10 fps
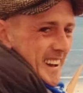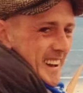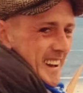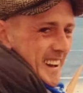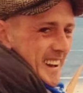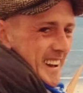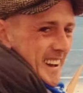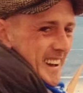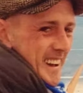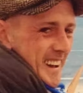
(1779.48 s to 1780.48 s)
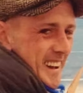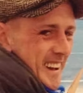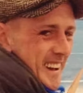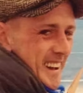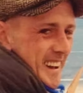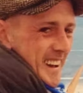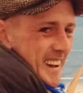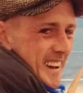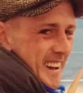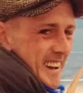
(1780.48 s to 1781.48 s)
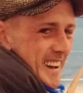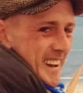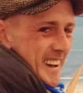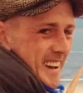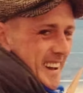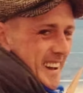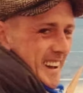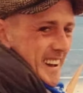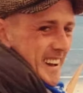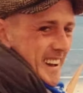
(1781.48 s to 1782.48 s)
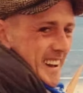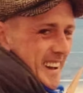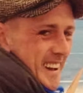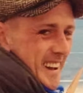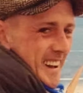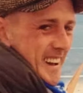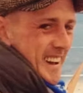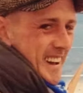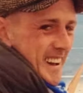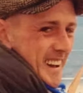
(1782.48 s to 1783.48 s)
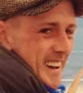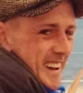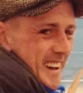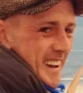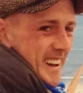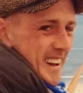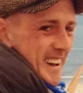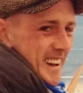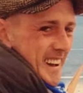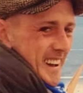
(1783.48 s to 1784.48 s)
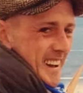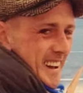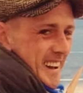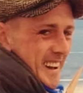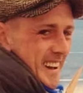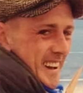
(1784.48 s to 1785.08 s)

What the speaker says: No one is speaking in this clip.